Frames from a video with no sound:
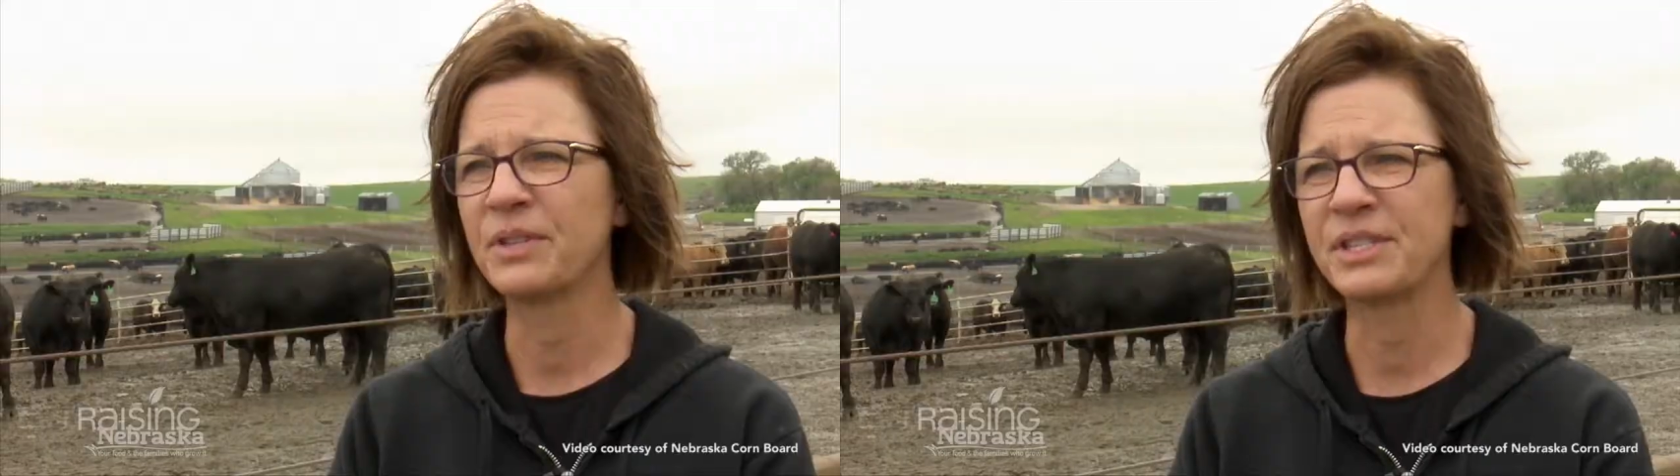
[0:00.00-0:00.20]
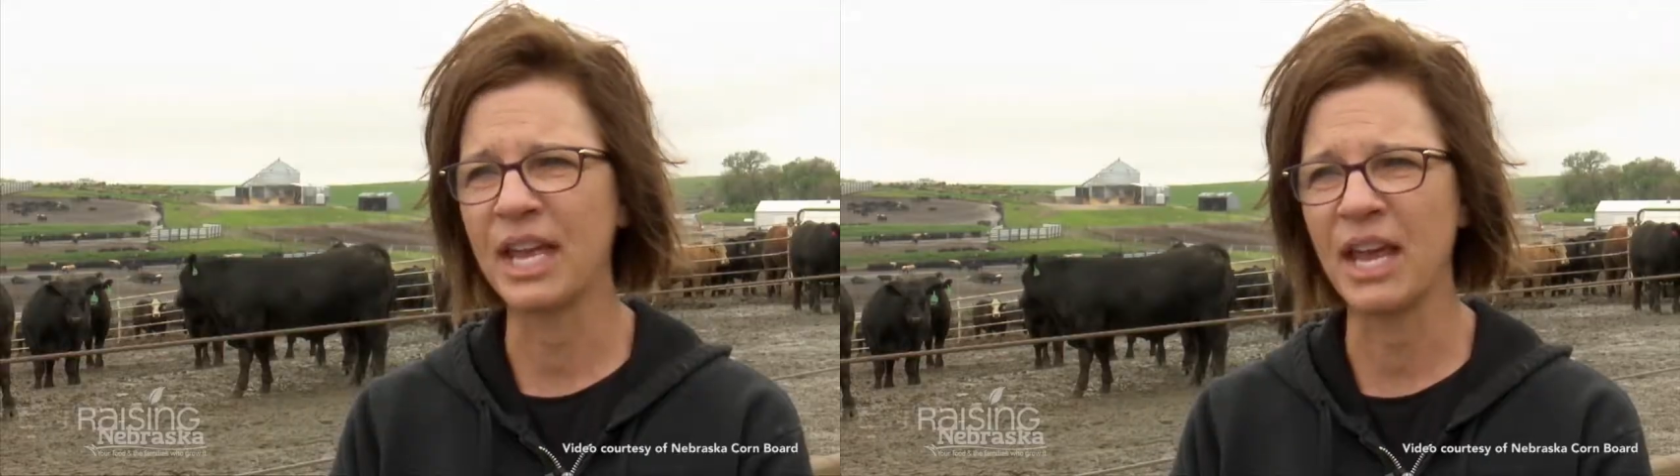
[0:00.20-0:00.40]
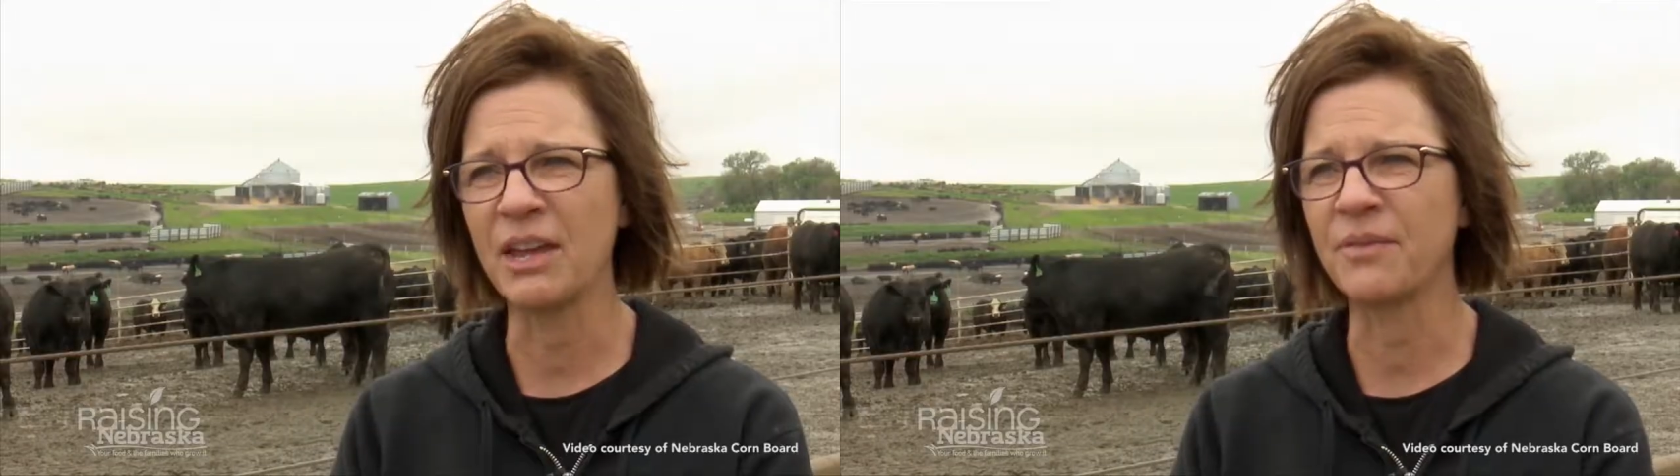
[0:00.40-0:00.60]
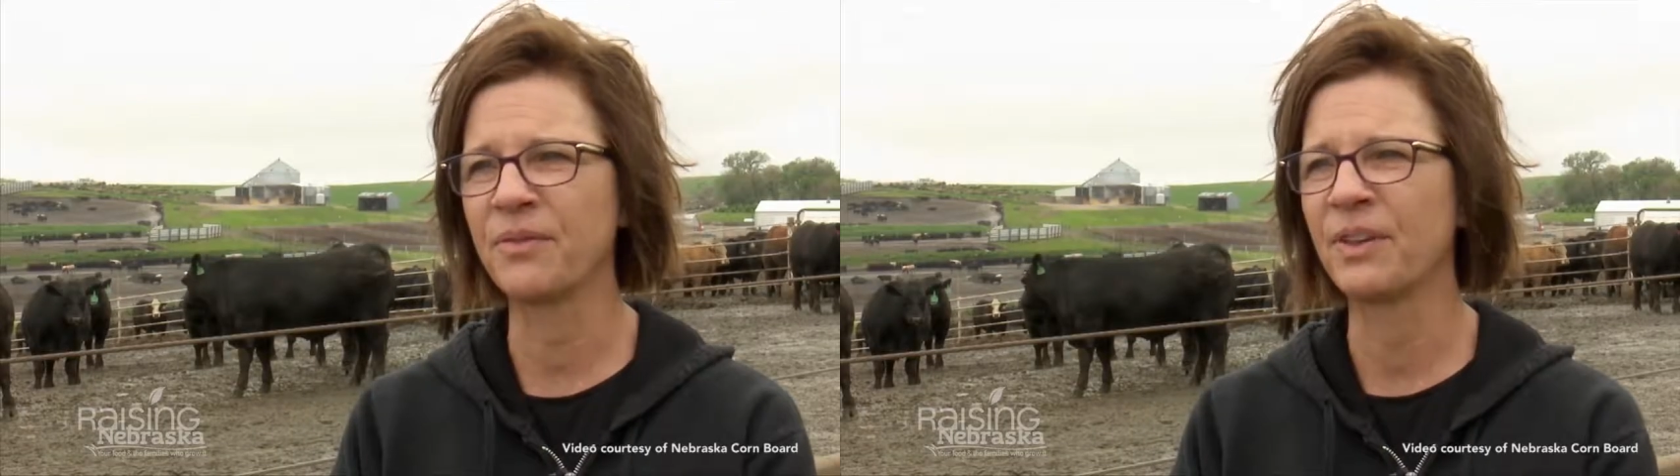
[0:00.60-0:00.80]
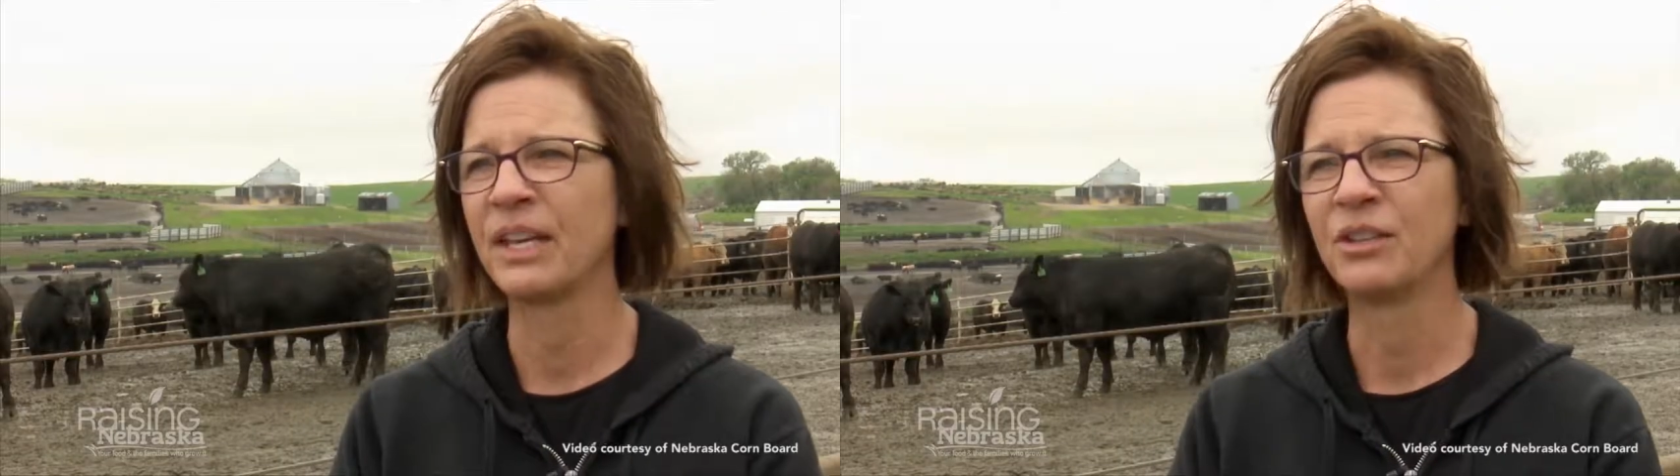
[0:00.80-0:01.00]

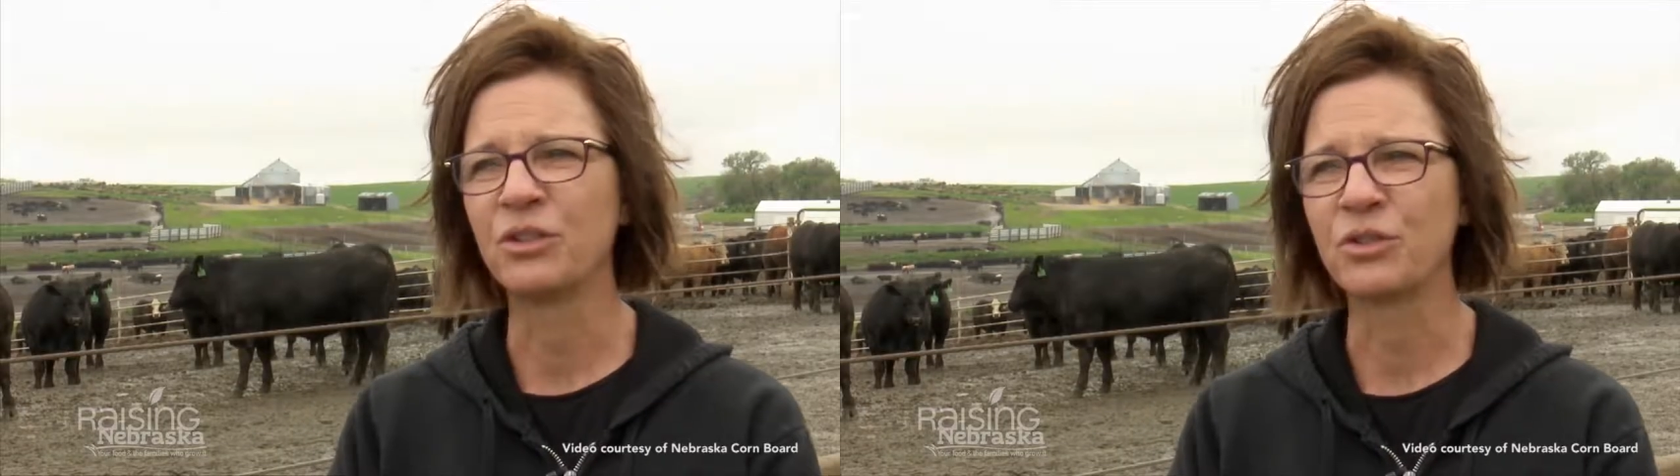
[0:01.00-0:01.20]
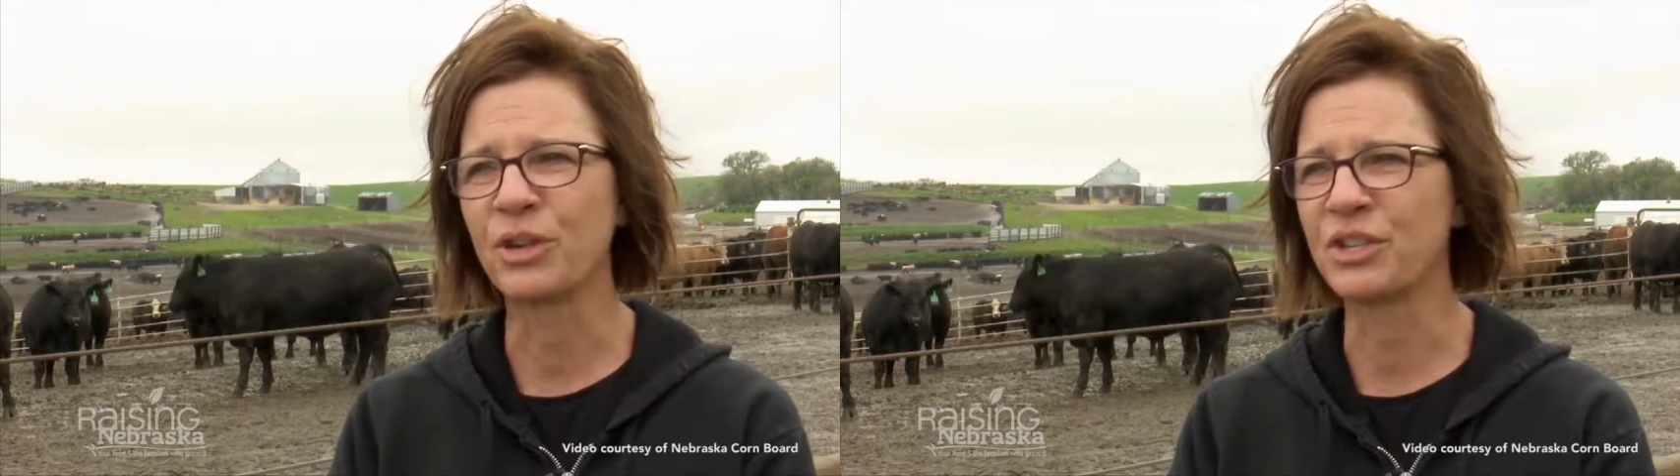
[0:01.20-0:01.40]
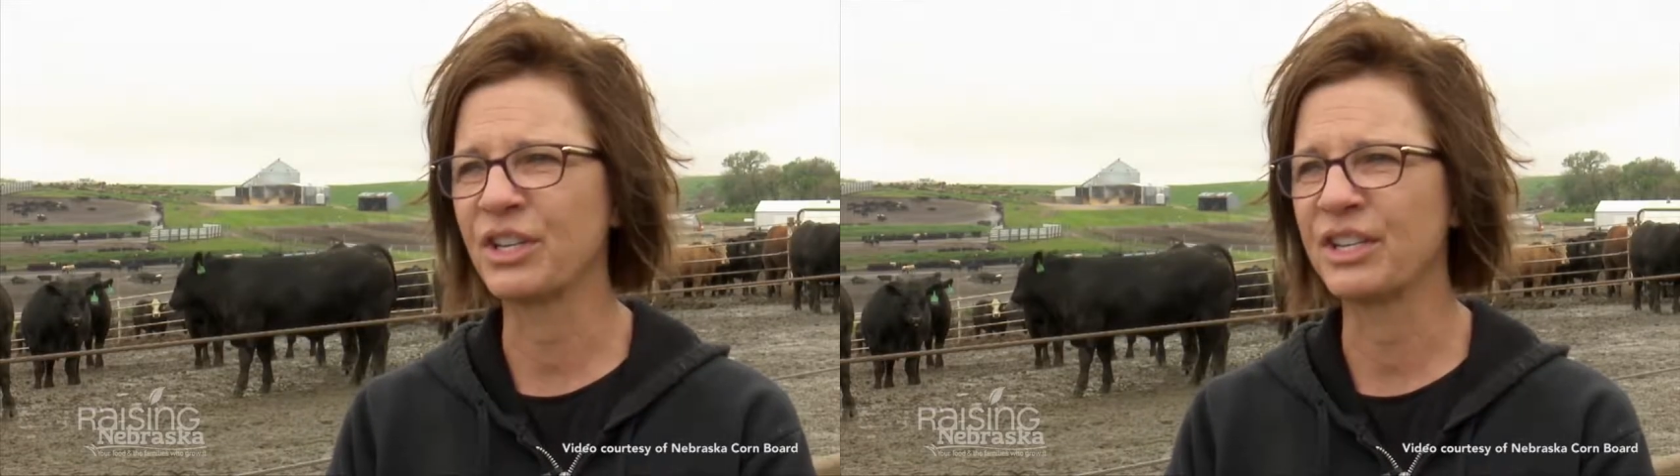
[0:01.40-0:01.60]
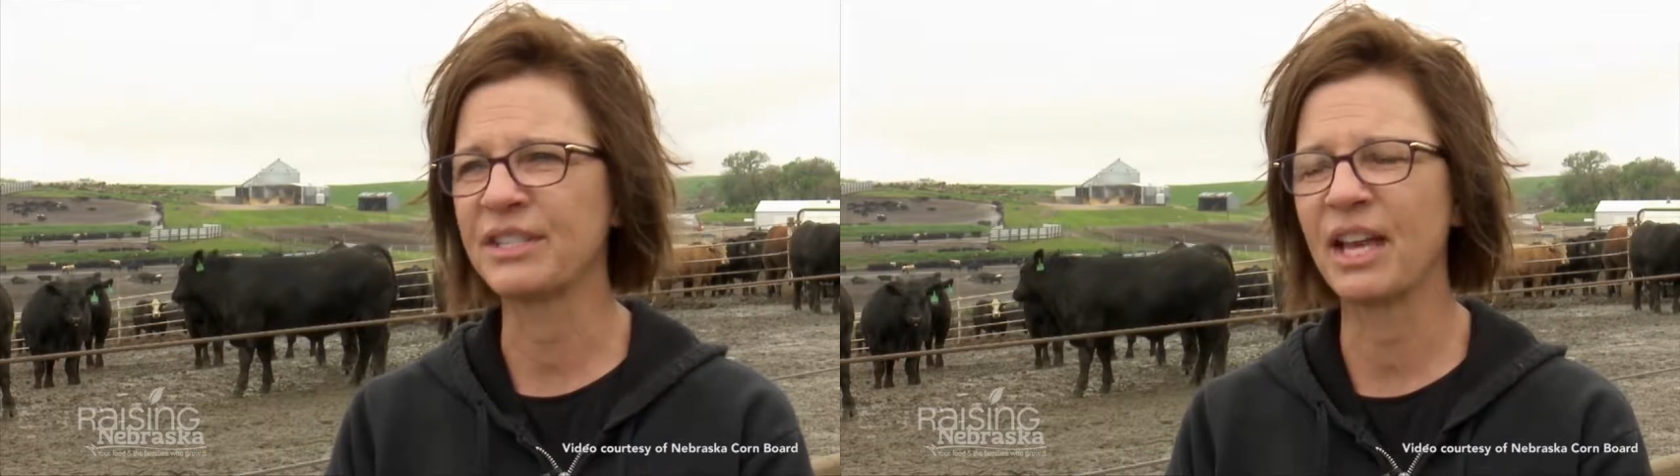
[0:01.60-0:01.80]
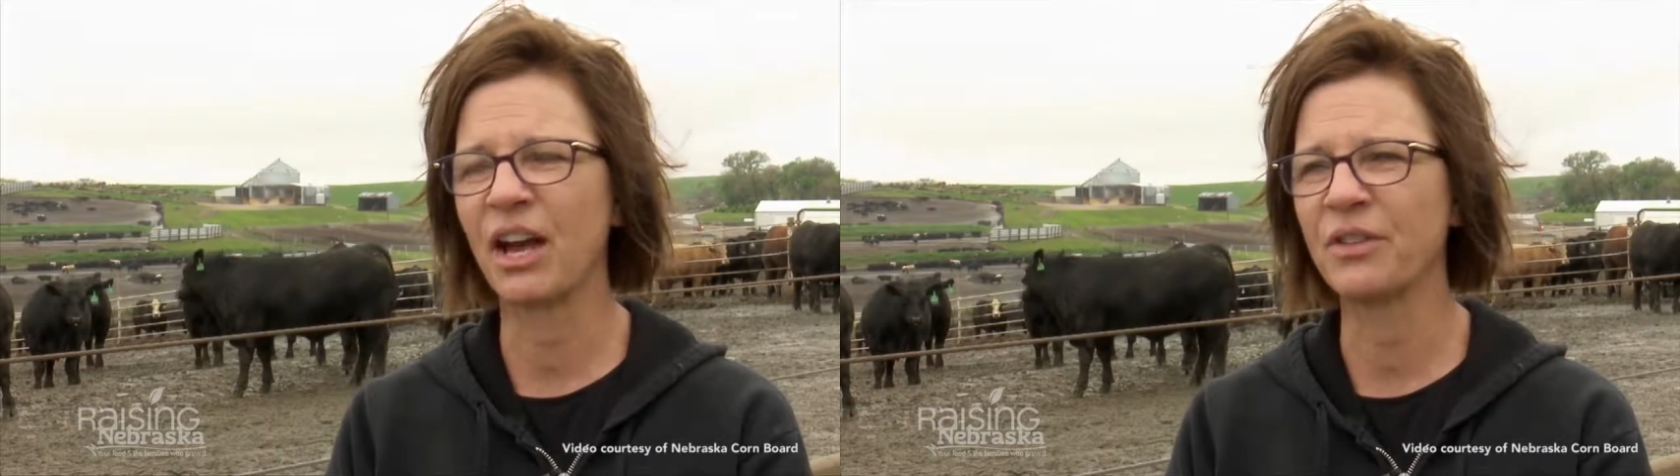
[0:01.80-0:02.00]
safe,
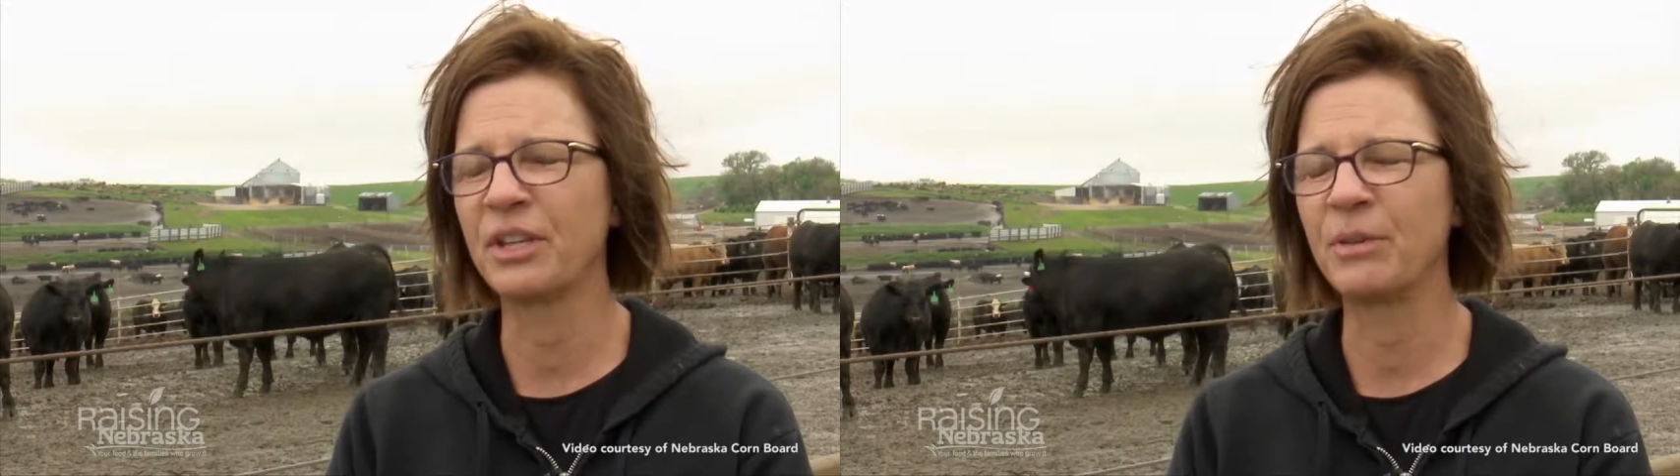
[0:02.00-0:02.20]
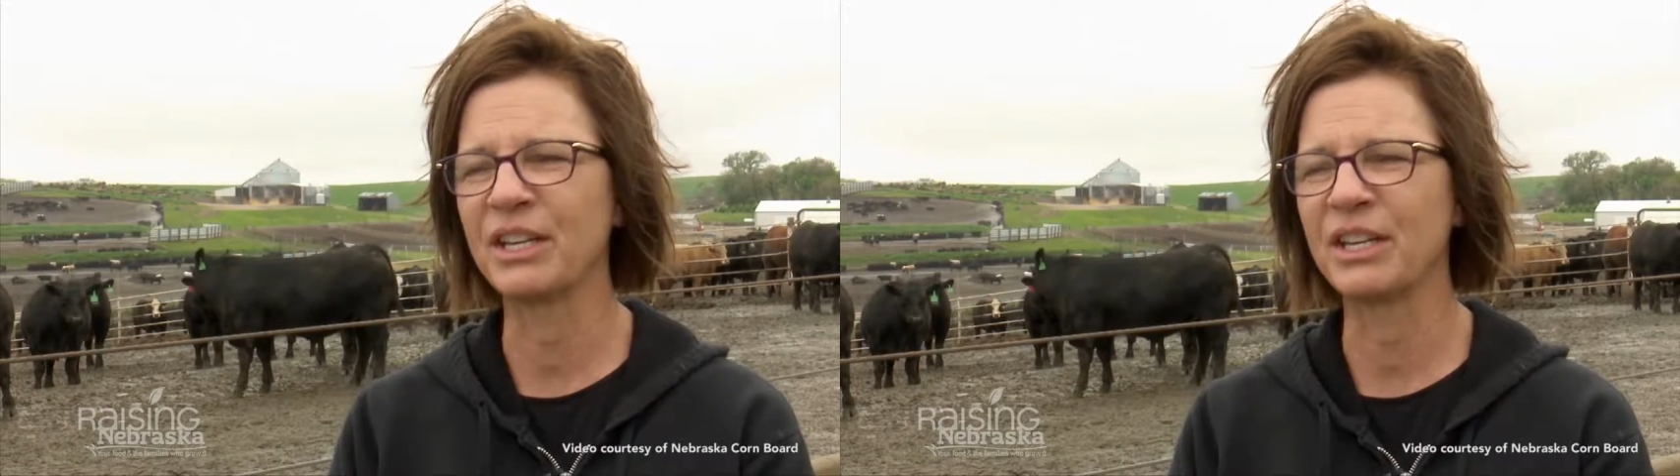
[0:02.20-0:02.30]
nutritious, healthy,